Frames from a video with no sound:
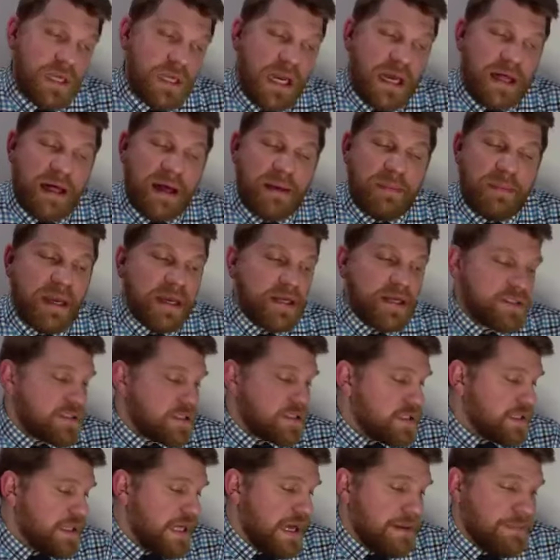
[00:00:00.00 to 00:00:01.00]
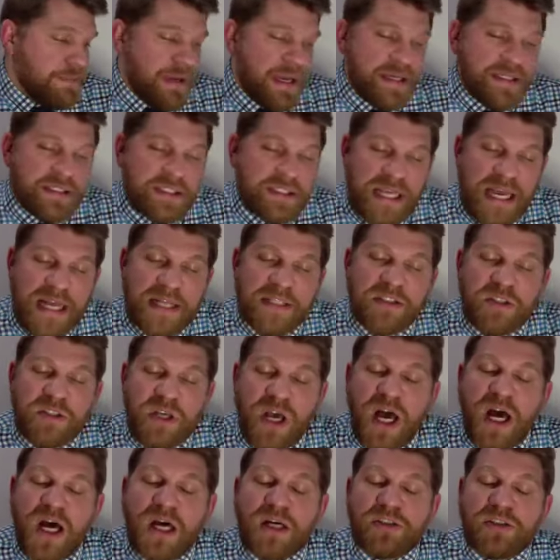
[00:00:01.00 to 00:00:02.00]
Yeah, that makes
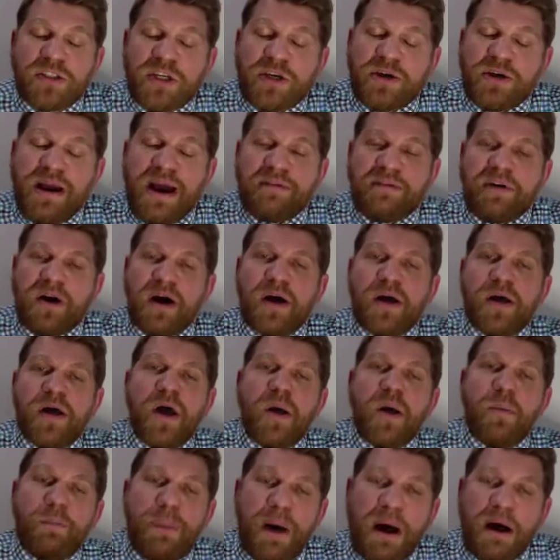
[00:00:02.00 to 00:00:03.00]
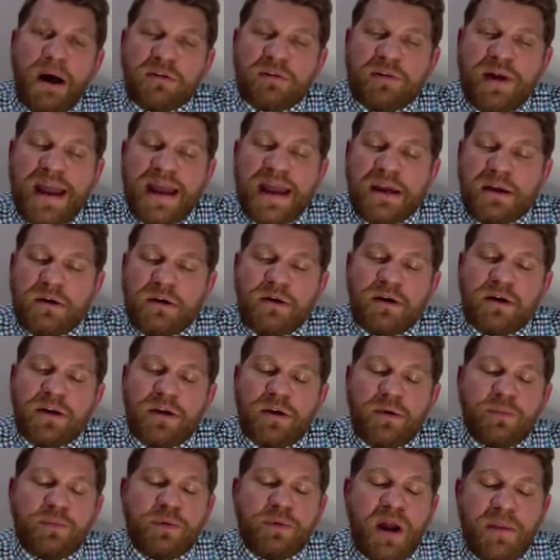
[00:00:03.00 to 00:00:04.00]
sense. Do you have a belt rank, or are
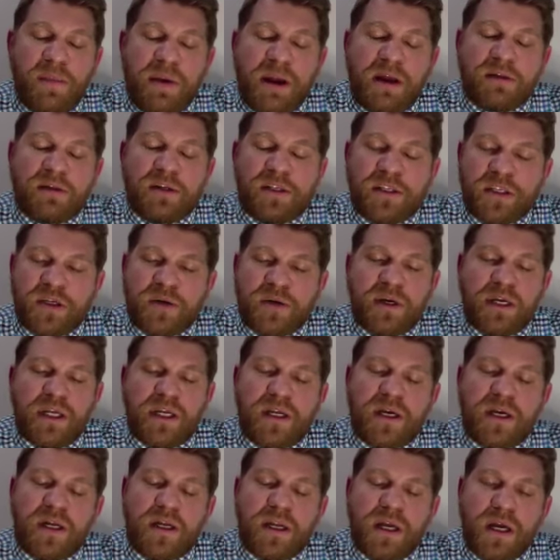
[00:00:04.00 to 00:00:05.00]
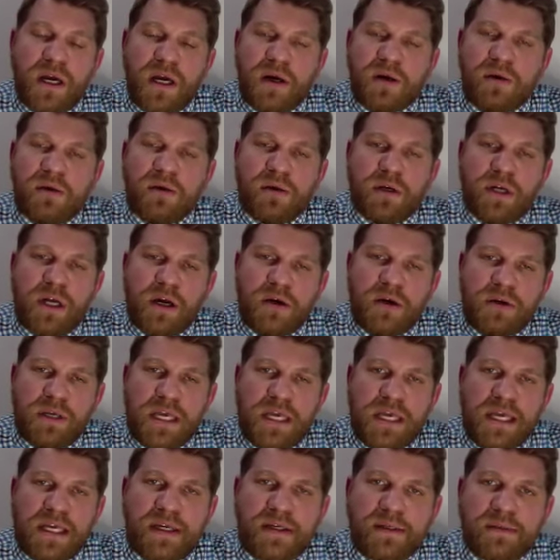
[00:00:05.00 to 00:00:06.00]
you primarily doing
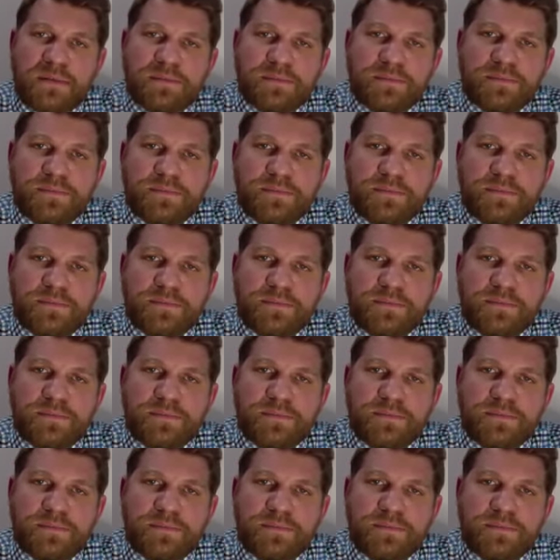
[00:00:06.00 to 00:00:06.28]
no-gi?